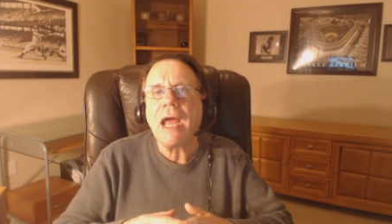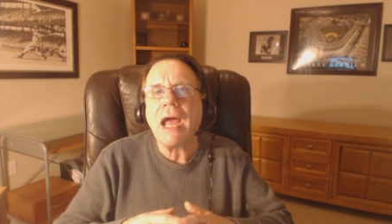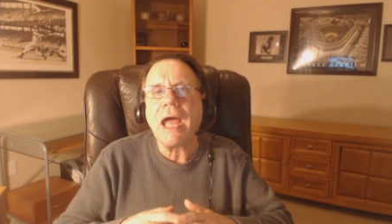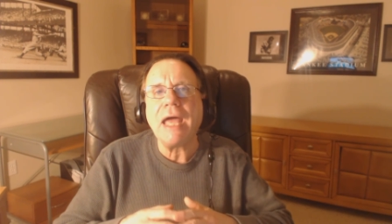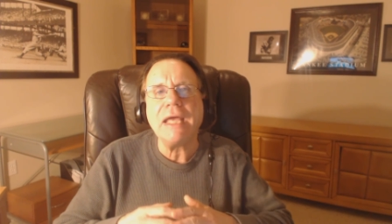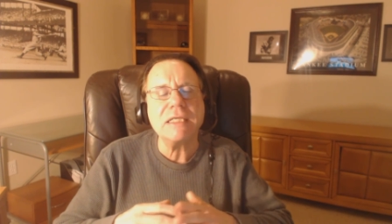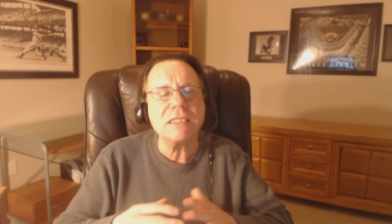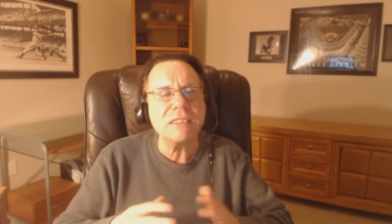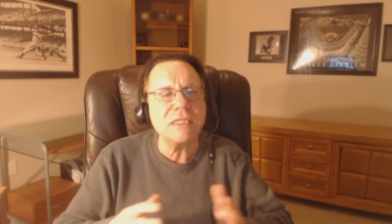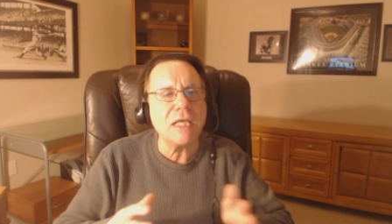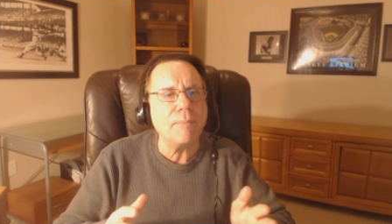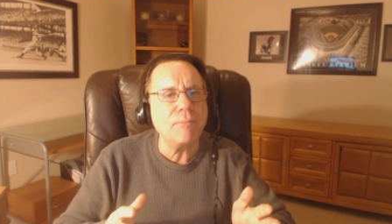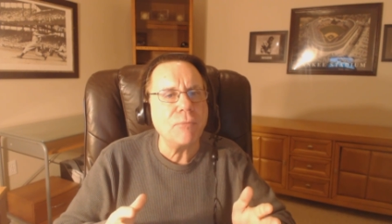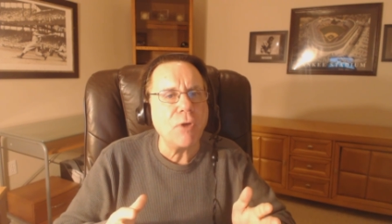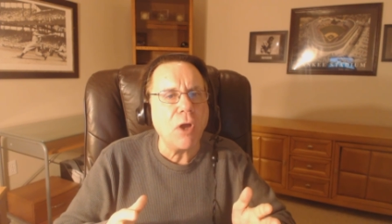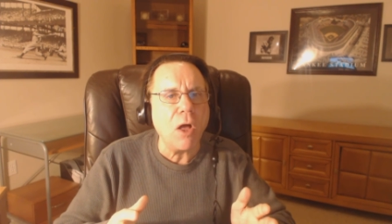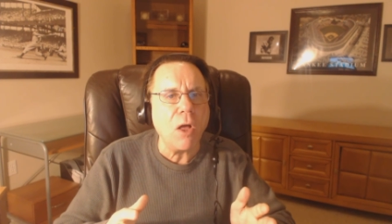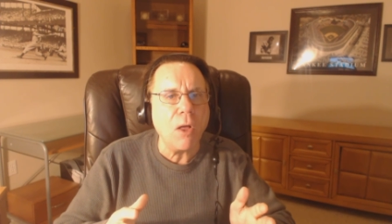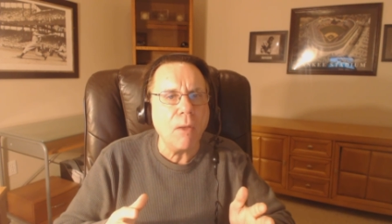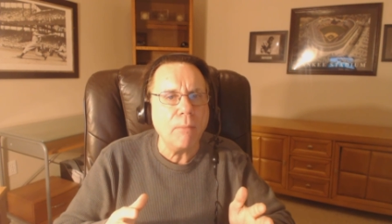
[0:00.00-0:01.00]
I
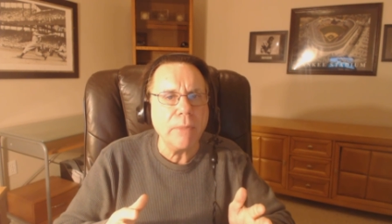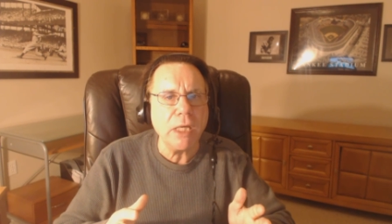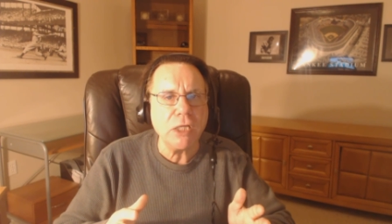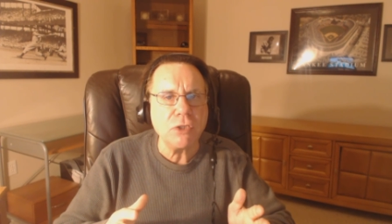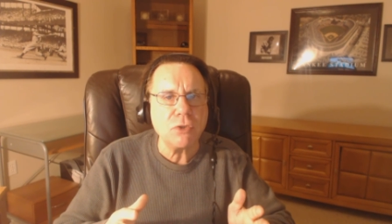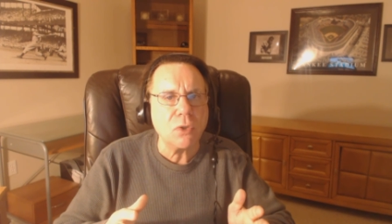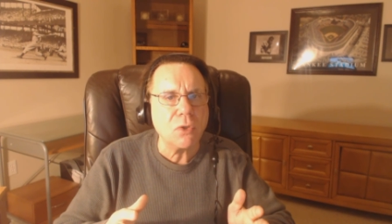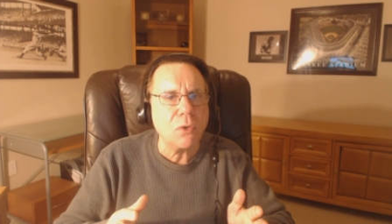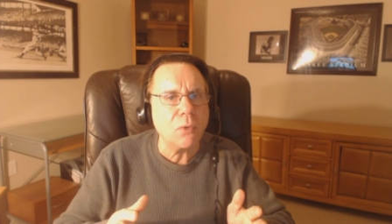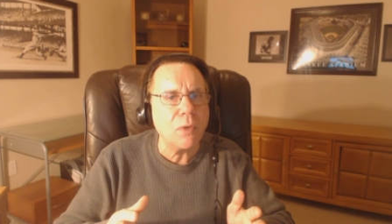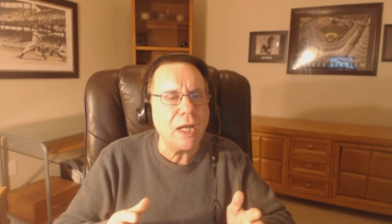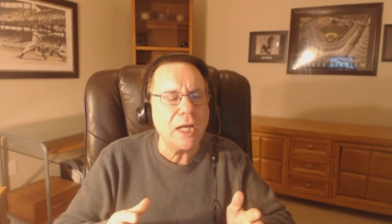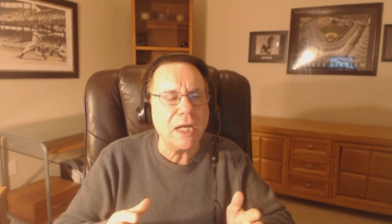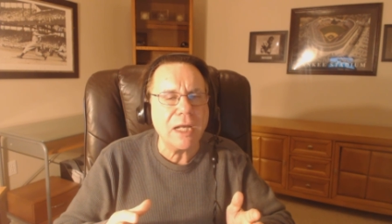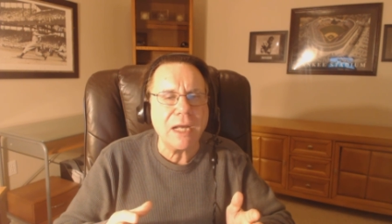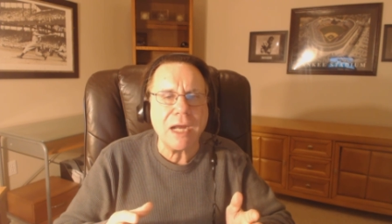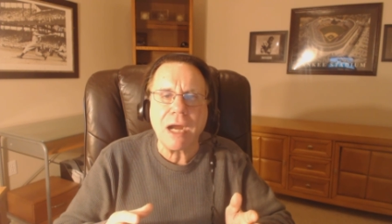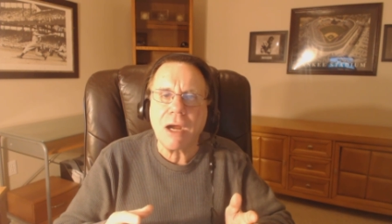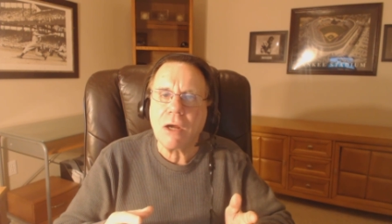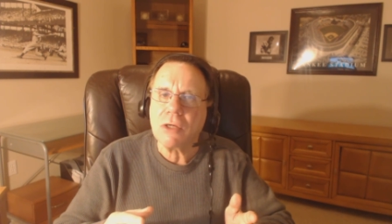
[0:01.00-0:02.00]
accept all major
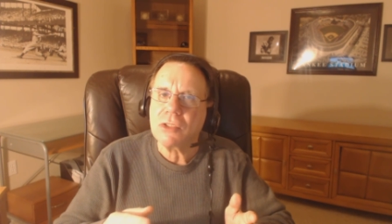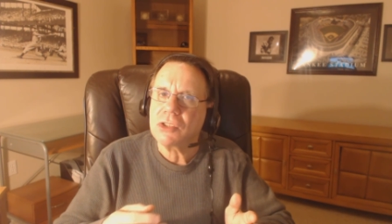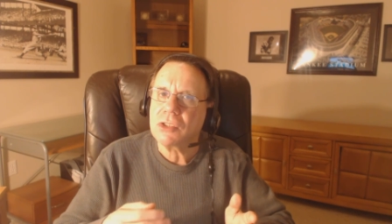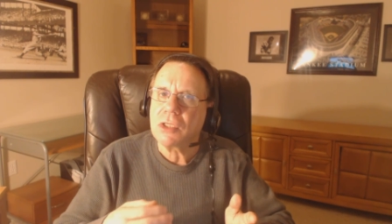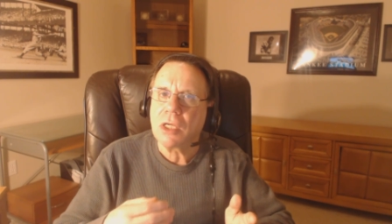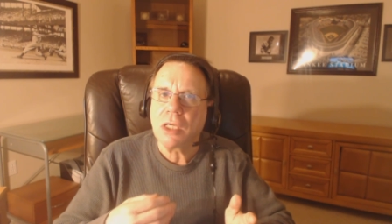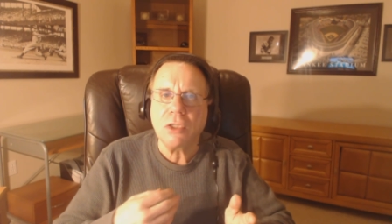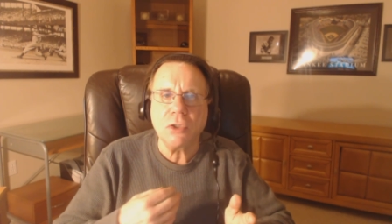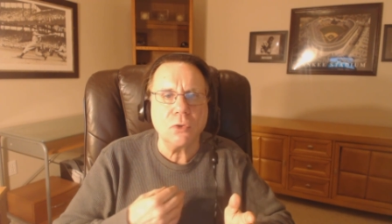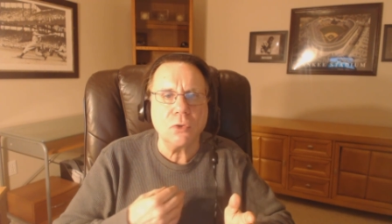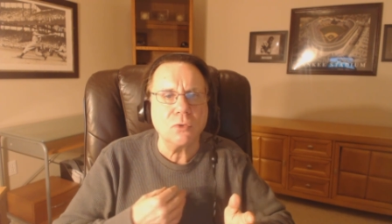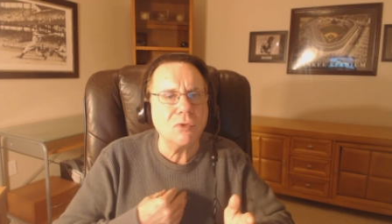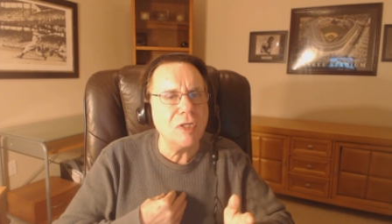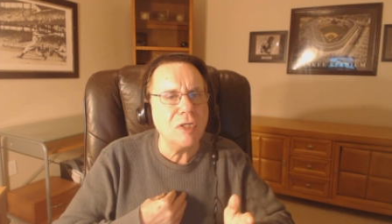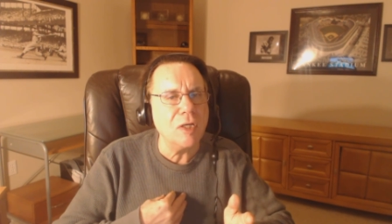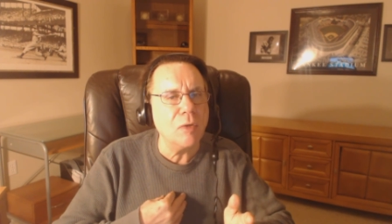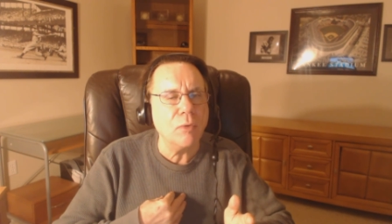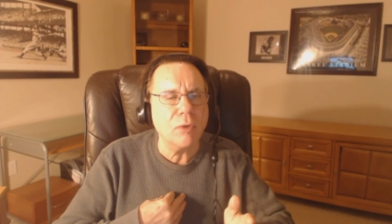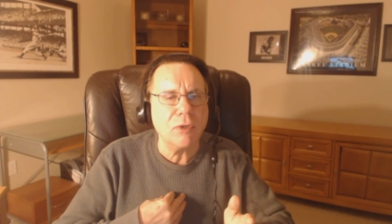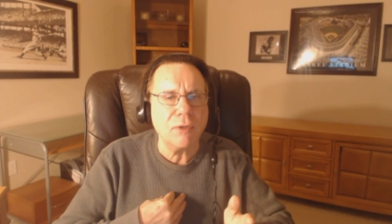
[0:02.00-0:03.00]
credit cards. You'll
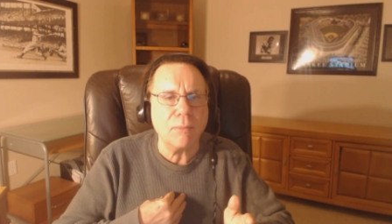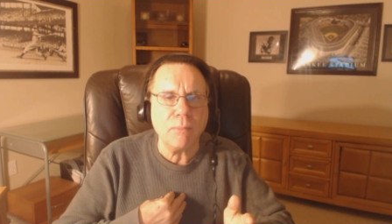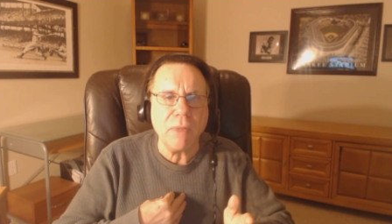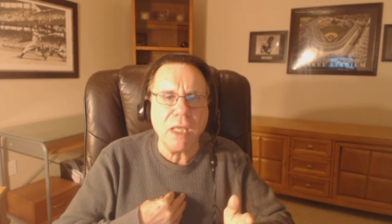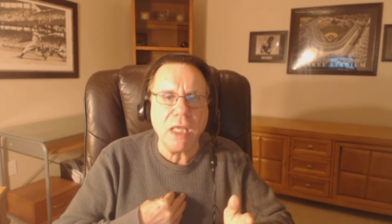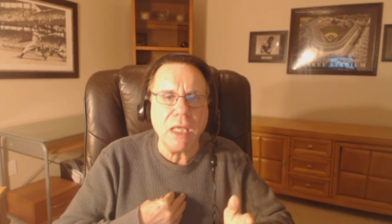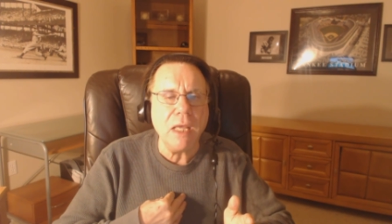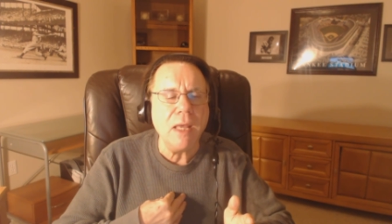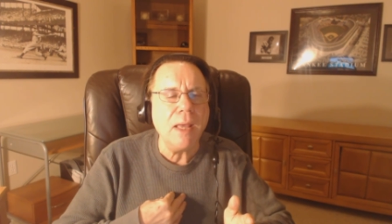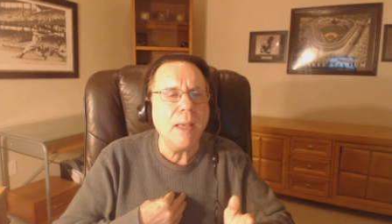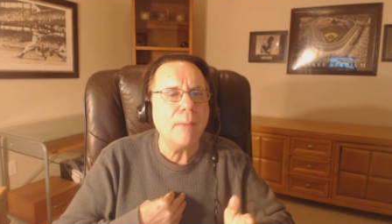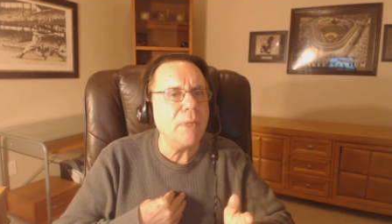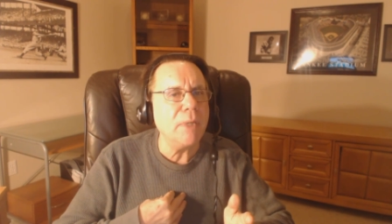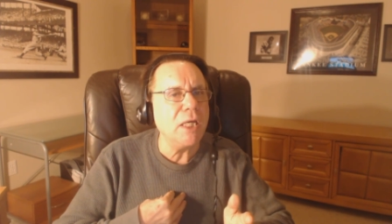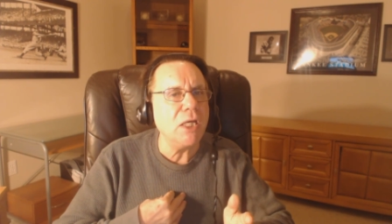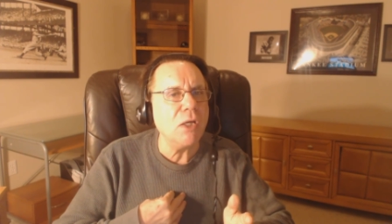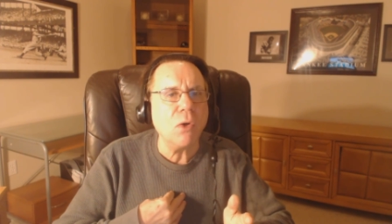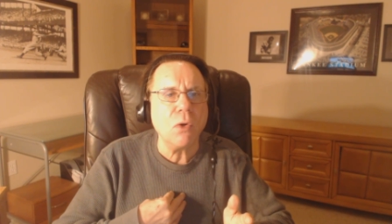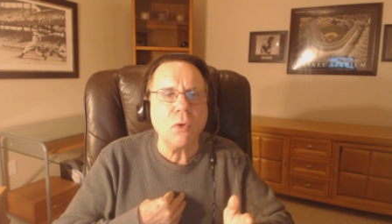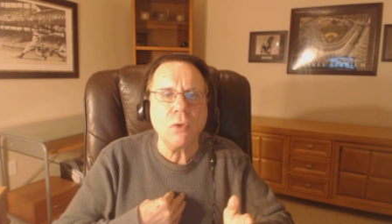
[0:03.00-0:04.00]
deal with me,
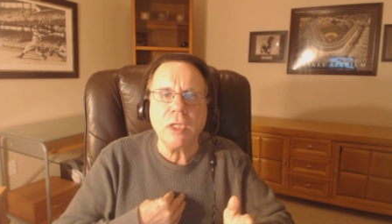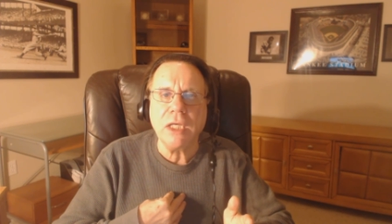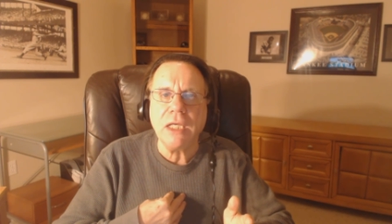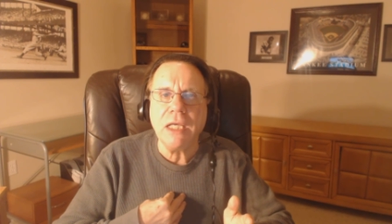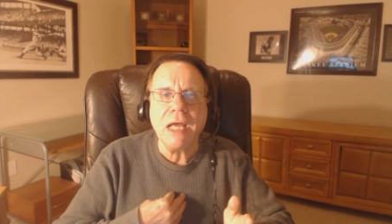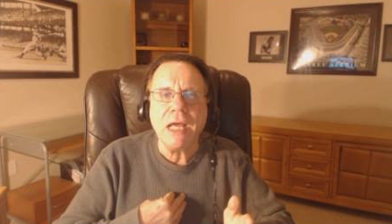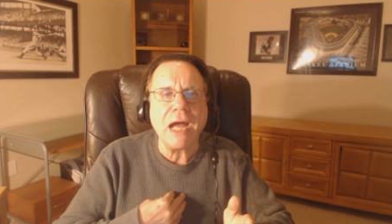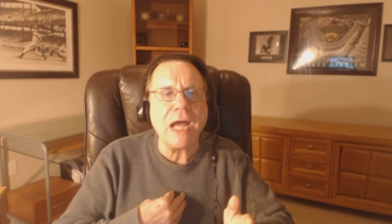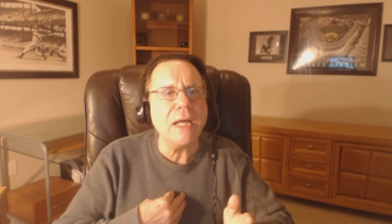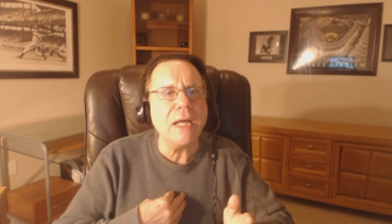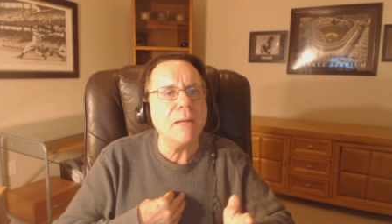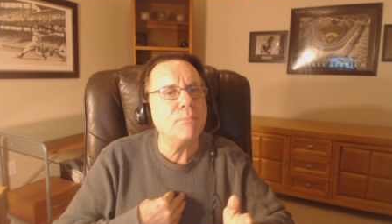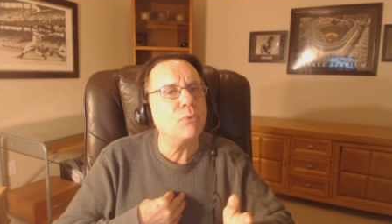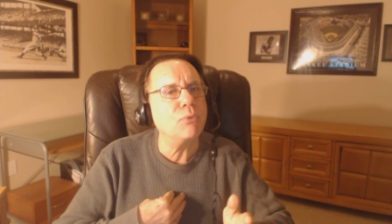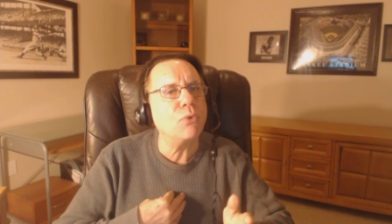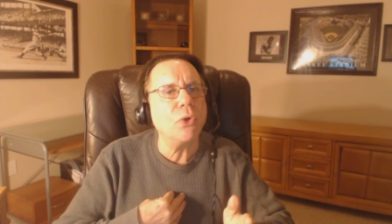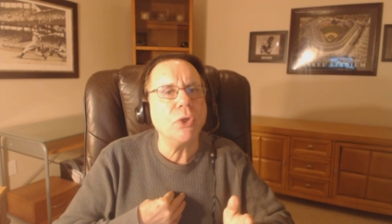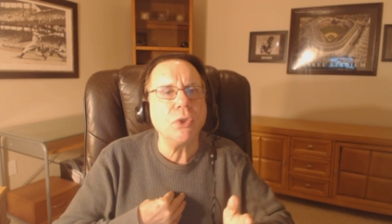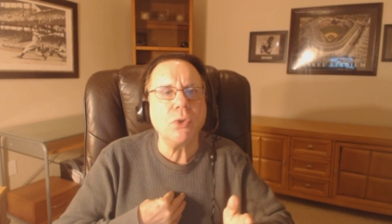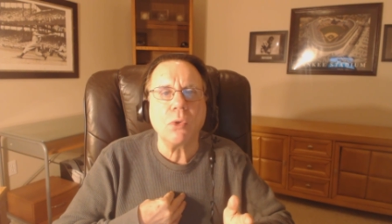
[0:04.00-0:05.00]
me only. I
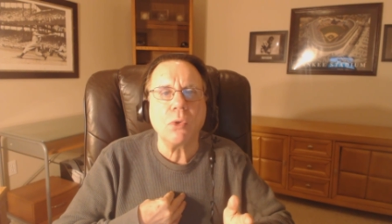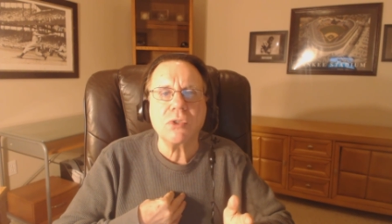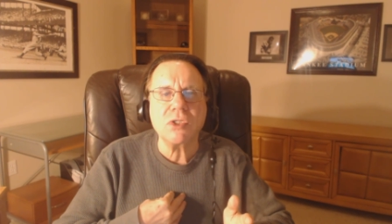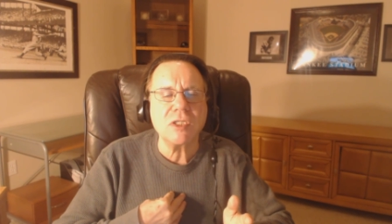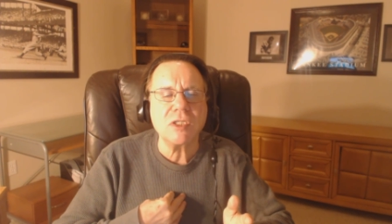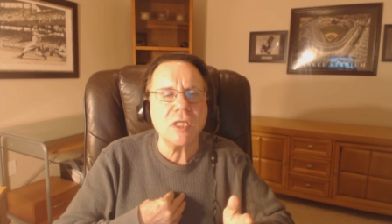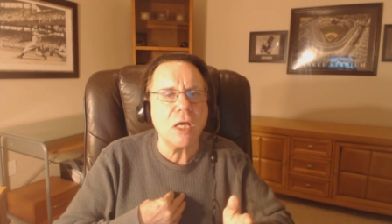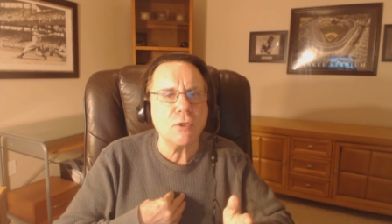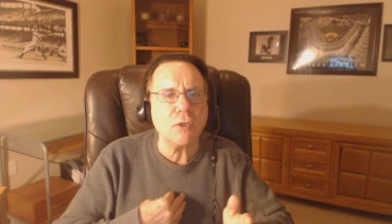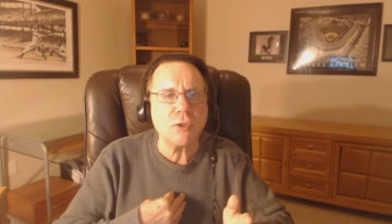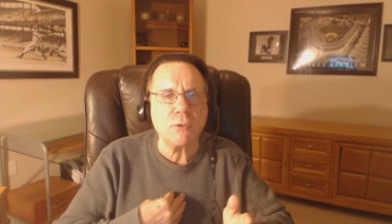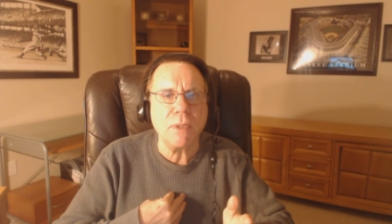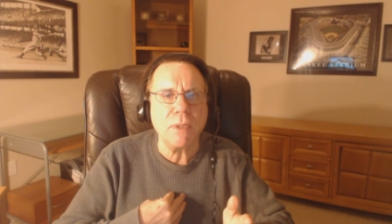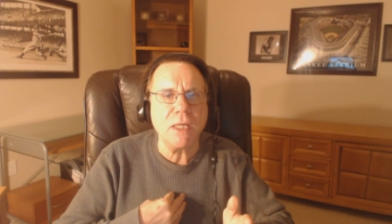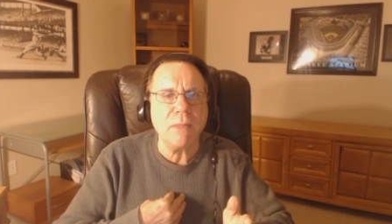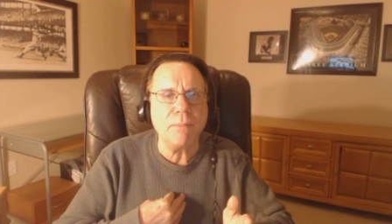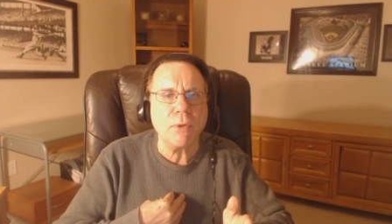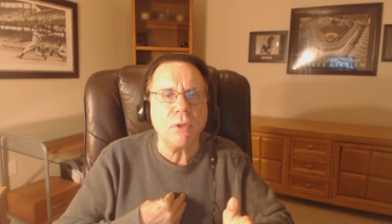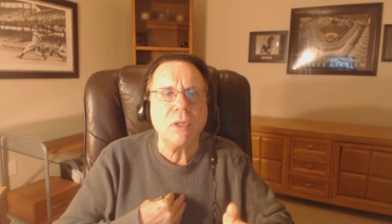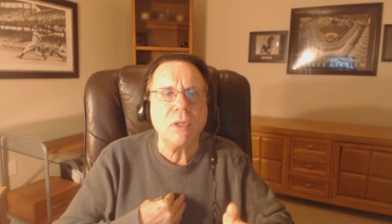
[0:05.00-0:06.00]
employ no
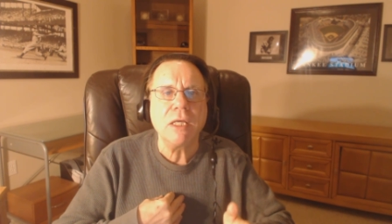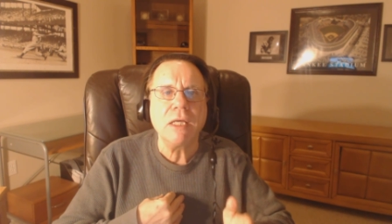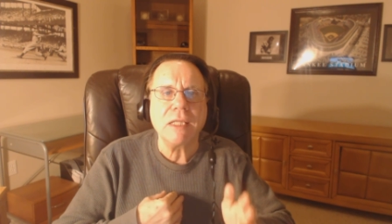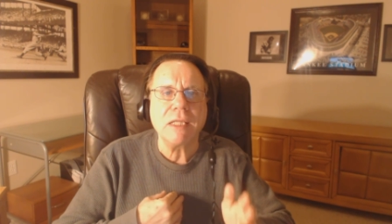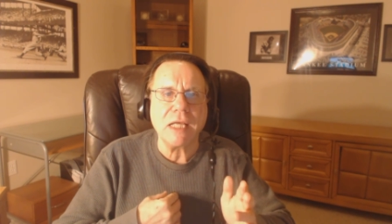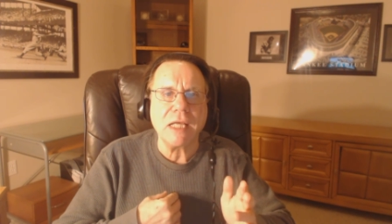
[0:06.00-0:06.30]
salespeople.